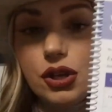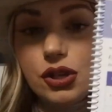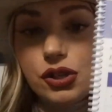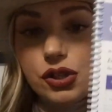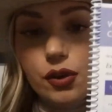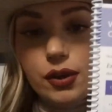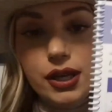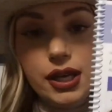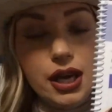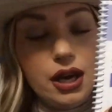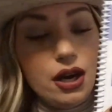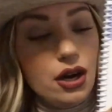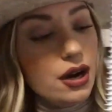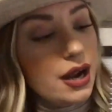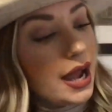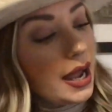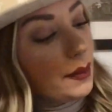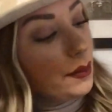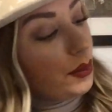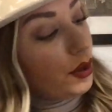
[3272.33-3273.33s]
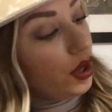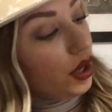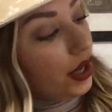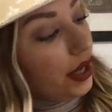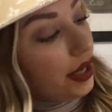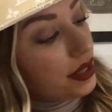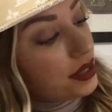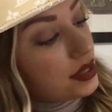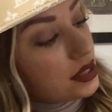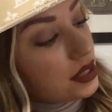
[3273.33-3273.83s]
So here I
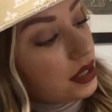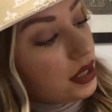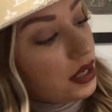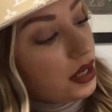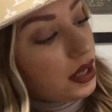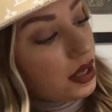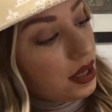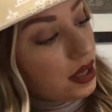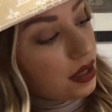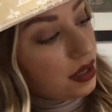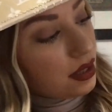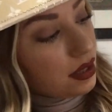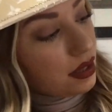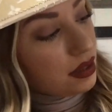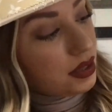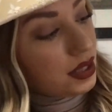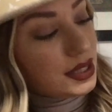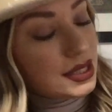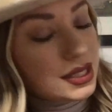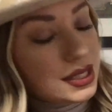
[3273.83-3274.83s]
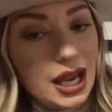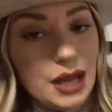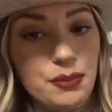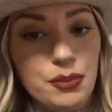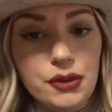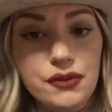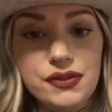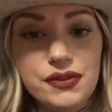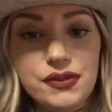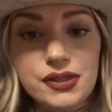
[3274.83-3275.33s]
put the
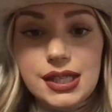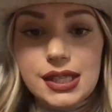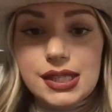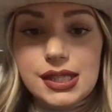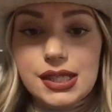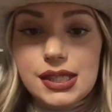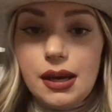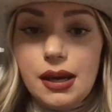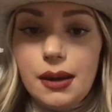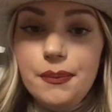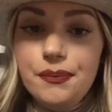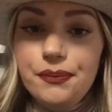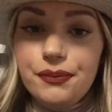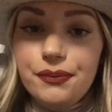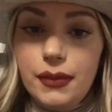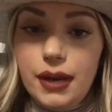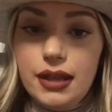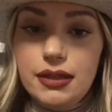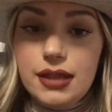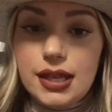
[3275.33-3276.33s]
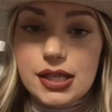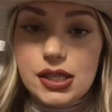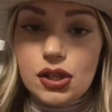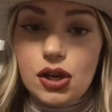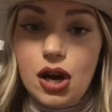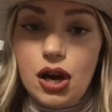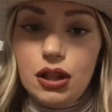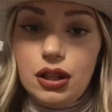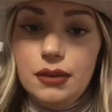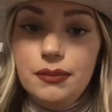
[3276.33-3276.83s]
type of system in
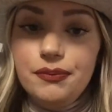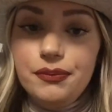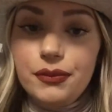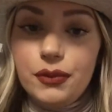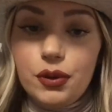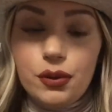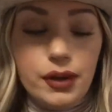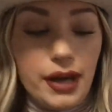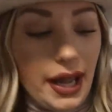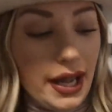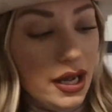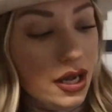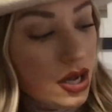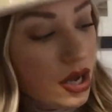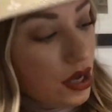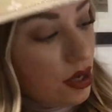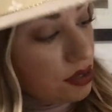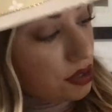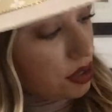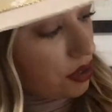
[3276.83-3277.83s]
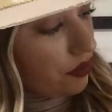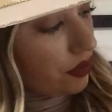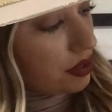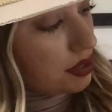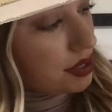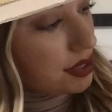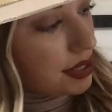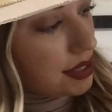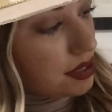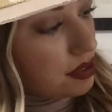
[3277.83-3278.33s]
this column, okay? So
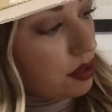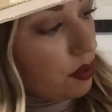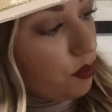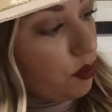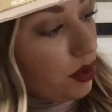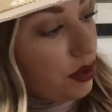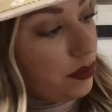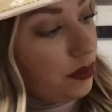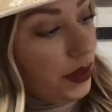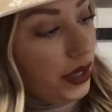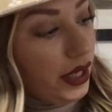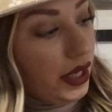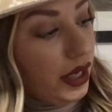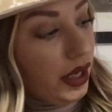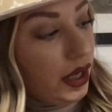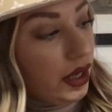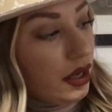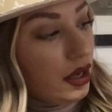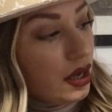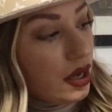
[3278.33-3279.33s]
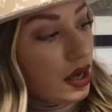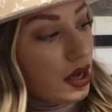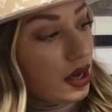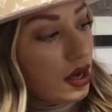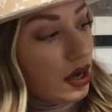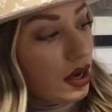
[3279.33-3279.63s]
the system would be